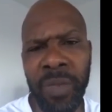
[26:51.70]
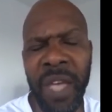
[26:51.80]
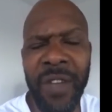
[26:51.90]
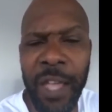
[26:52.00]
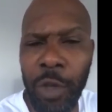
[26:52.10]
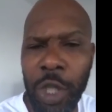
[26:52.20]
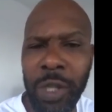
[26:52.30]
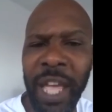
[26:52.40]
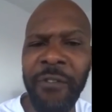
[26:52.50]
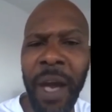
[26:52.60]
If you had to
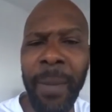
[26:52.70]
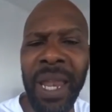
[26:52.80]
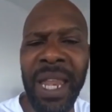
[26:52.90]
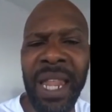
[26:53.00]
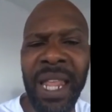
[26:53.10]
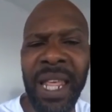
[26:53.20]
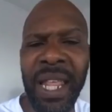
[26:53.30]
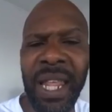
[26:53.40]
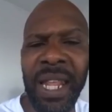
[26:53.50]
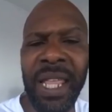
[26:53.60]
song like family,
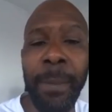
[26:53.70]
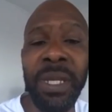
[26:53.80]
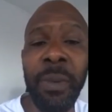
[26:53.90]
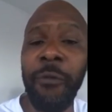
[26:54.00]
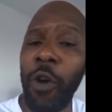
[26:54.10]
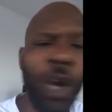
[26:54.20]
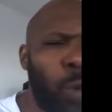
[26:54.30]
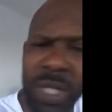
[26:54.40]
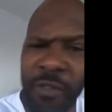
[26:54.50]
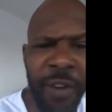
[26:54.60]
that means before you
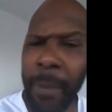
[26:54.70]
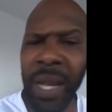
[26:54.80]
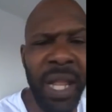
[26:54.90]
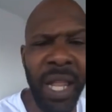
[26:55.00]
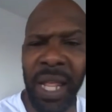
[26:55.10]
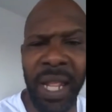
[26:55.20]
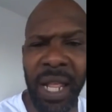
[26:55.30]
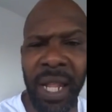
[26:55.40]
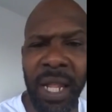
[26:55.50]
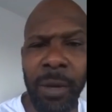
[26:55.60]
wasn't family.
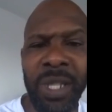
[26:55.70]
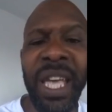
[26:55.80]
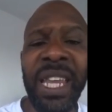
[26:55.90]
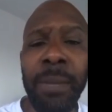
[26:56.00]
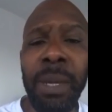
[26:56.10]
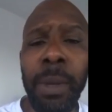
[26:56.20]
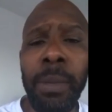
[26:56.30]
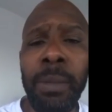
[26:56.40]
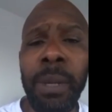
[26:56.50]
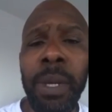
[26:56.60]
It was enemy,
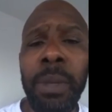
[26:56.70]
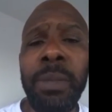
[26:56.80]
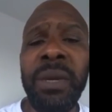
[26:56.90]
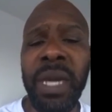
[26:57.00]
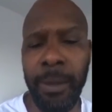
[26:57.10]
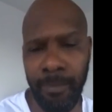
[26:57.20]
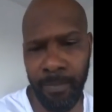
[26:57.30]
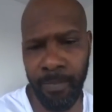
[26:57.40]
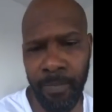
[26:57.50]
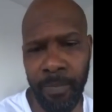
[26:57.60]
me.
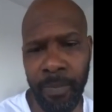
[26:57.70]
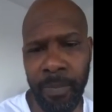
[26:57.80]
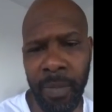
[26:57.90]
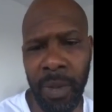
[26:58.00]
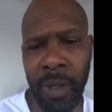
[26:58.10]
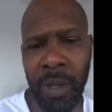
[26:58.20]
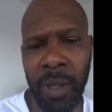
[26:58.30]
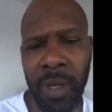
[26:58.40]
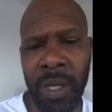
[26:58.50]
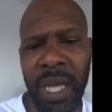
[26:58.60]

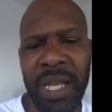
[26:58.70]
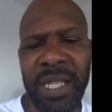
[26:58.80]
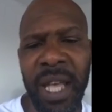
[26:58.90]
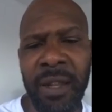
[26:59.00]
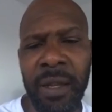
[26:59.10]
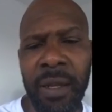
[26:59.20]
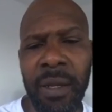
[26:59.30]
You understand?